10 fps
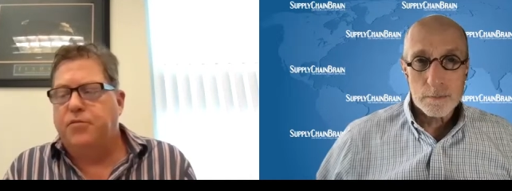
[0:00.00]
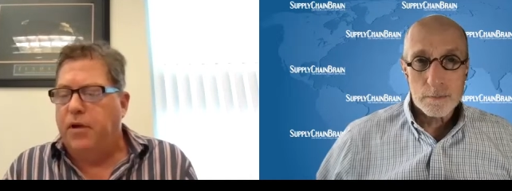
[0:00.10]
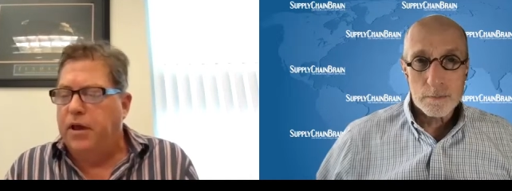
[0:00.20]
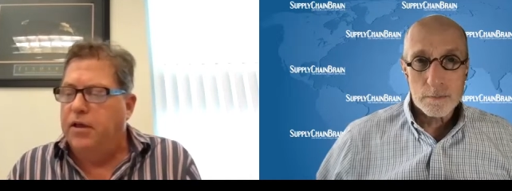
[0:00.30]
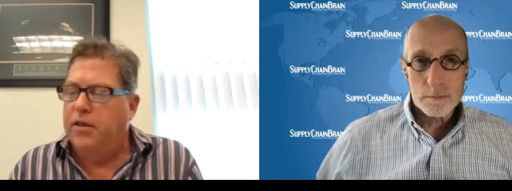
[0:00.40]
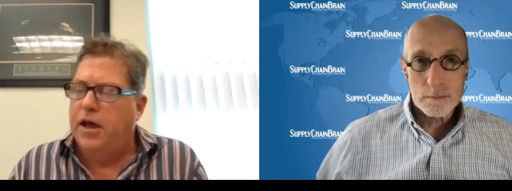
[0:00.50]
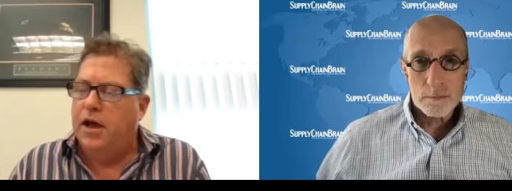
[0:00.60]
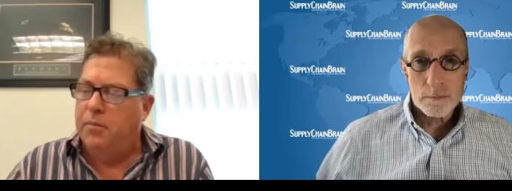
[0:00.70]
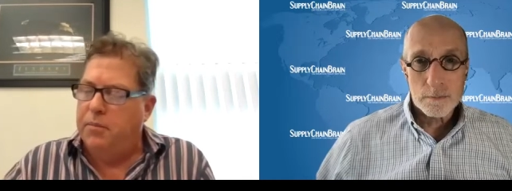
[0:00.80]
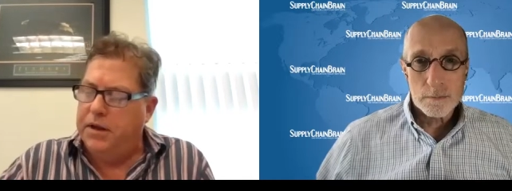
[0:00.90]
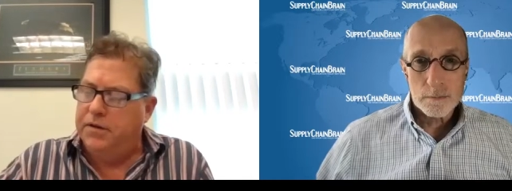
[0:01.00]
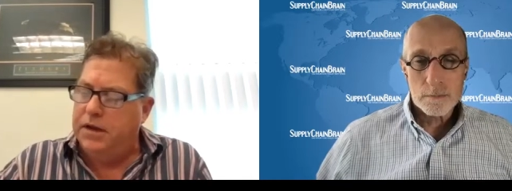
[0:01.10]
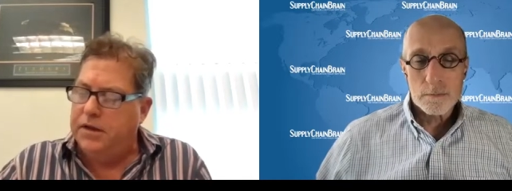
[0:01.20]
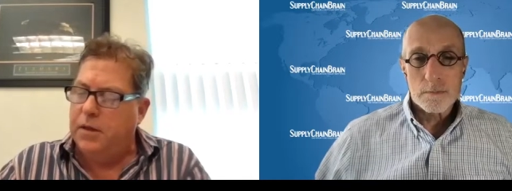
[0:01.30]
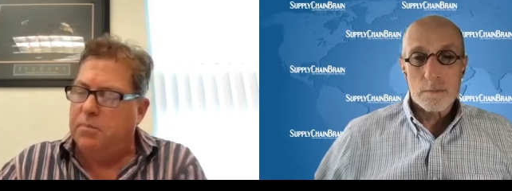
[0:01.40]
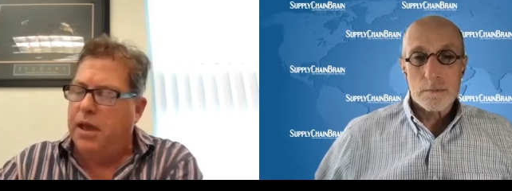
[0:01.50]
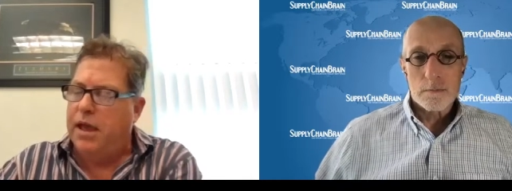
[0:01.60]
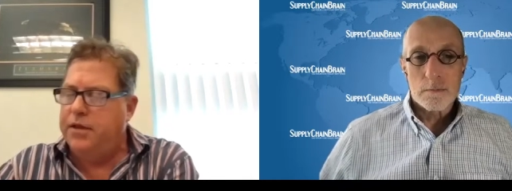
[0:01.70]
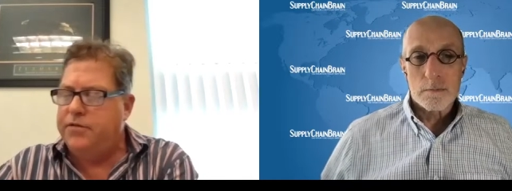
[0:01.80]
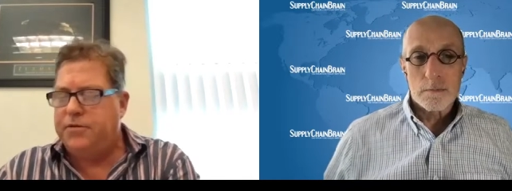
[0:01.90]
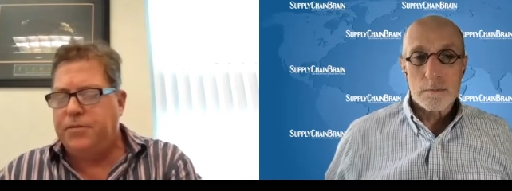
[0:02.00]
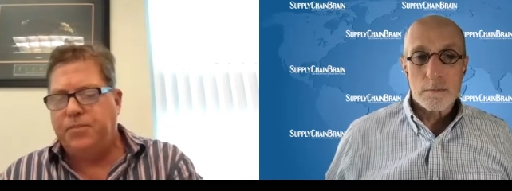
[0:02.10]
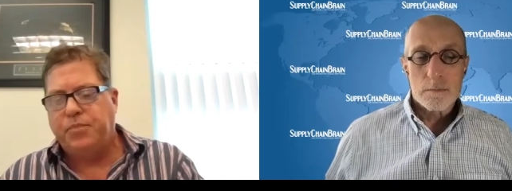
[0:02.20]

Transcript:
Speaker 1: as well. Um, in in the past.